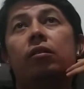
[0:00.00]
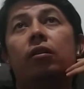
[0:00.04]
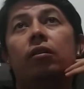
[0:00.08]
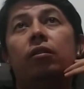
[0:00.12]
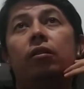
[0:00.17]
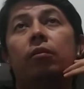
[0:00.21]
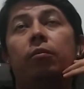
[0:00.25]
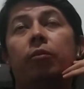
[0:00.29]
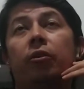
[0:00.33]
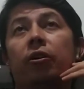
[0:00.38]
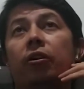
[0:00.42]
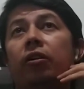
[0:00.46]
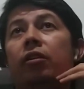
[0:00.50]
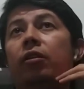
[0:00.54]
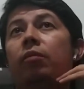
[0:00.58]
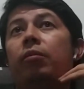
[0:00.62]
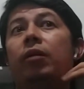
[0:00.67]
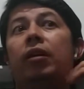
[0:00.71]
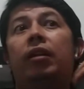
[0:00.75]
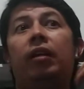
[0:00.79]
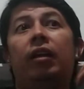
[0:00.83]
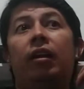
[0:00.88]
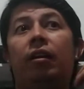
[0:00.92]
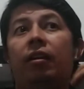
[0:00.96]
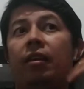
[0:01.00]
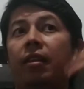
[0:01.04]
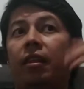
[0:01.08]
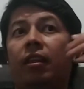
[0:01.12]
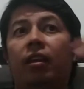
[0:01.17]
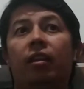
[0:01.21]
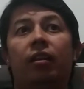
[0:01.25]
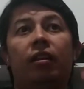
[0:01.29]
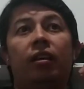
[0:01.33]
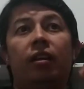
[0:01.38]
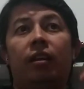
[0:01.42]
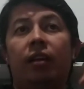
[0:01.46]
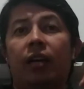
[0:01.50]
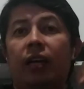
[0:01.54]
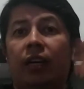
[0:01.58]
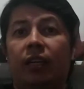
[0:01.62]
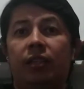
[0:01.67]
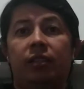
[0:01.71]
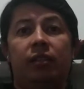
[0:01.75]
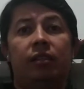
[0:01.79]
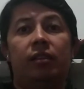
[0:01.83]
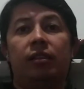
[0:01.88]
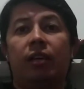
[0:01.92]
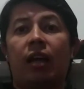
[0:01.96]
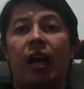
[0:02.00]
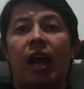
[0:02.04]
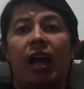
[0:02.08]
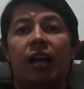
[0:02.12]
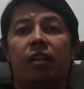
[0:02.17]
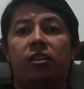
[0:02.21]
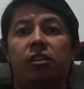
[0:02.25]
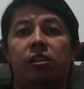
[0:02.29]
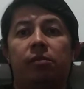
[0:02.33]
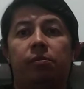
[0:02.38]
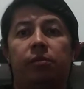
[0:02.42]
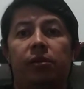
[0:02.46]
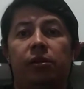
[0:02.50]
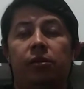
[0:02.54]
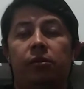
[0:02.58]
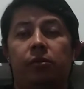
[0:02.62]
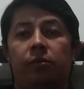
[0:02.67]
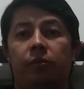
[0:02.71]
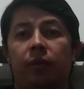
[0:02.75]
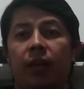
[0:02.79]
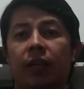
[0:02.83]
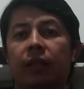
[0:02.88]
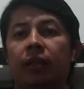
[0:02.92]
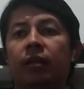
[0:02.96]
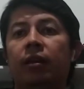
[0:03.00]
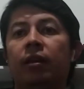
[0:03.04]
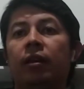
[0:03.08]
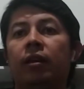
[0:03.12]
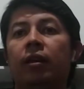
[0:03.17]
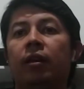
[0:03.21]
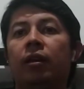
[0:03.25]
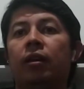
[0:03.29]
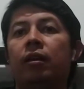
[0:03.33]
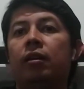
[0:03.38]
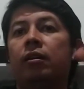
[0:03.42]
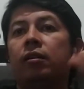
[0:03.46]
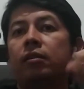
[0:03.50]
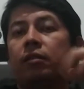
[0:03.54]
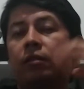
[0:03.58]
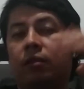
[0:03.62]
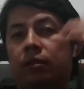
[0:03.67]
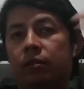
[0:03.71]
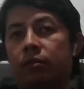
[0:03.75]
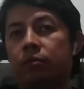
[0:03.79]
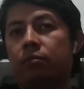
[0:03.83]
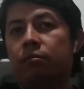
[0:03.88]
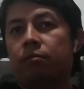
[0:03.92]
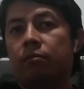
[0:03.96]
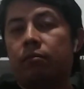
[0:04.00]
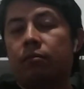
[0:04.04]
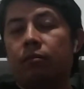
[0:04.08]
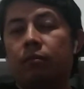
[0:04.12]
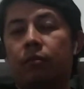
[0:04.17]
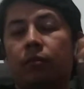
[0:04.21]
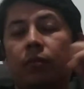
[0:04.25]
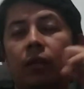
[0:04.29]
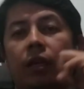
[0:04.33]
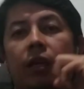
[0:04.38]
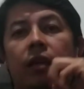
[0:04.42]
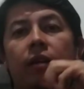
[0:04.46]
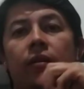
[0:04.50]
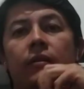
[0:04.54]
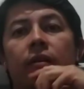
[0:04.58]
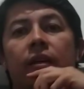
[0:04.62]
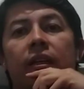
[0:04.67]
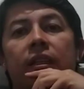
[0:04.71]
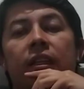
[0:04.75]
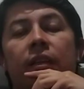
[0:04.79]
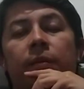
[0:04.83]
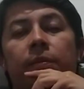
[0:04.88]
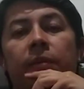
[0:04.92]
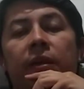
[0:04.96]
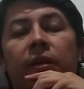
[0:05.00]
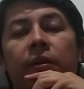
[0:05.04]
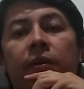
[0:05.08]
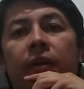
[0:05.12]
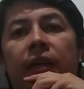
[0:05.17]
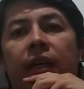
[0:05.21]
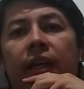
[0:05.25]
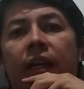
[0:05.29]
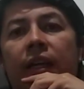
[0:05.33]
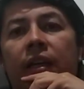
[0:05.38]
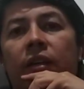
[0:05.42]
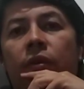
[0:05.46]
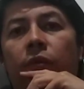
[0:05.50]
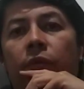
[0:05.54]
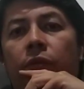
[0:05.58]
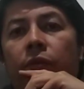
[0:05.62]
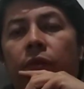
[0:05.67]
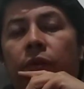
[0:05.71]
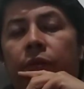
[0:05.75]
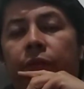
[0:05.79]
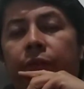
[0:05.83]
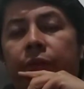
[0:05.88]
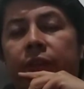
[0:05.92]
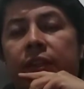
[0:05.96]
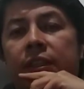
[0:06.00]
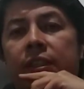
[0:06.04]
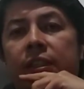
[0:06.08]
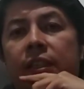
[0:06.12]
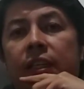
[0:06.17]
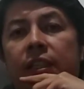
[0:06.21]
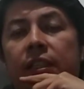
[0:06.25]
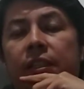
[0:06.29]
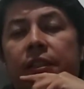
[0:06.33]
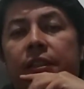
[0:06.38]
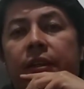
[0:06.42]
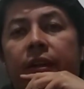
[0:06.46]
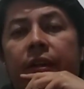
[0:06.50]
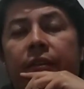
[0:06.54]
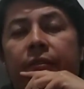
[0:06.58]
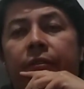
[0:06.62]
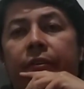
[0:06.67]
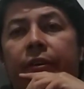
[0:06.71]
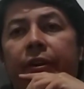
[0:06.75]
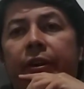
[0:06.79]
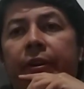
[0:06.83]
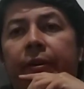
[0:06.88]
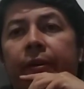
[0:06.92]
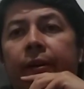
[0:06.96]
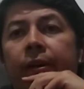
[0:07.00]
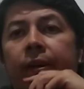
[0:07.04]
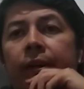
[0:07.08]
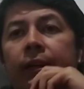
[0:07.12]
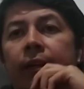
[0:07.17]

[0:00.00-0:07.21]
burn you, but anything that has a high temperature, right? So take a look at that video again if it's necessary for you.